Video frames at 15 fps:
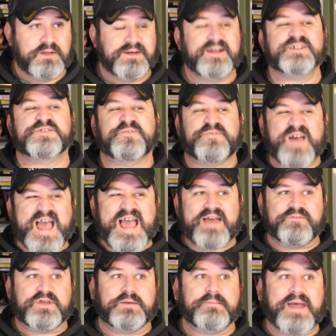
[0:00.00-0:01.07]
There's
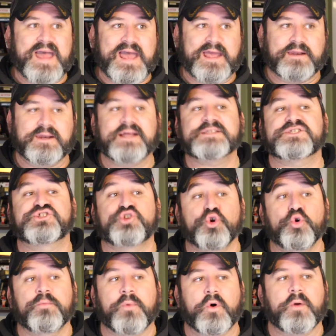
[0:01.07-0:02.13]
5 in mine. That's
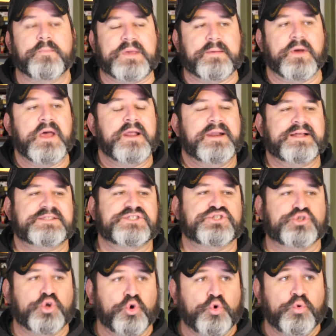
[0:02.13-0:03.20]
2 more people. That's
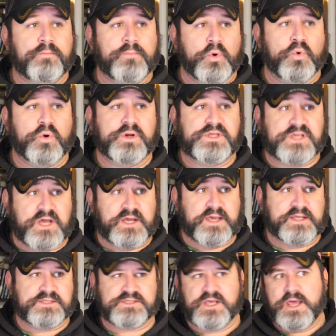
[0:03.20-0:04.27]
2 more
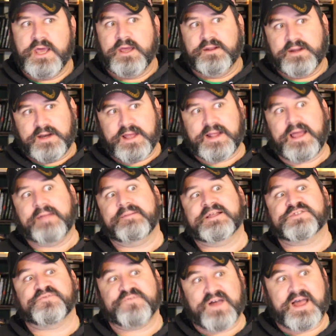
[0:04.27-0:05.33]
youngins than I got.
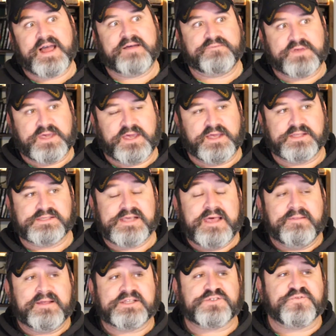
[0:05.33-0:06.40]
That's 5 kids.
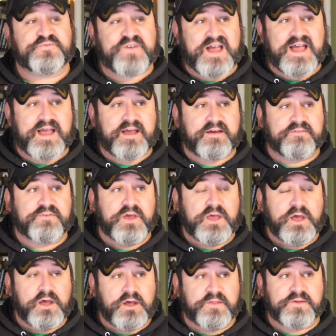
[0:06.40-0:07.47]
That's 5
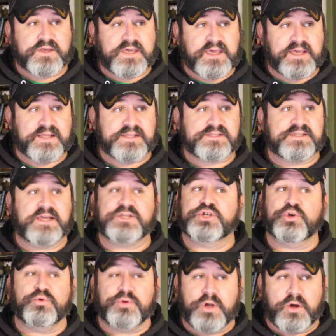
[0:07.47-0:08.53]
other kids that
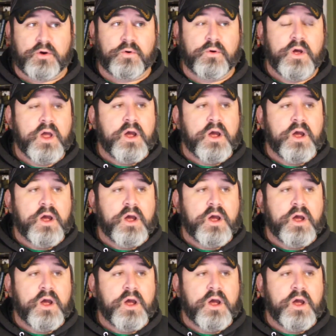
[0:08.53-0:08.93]
you know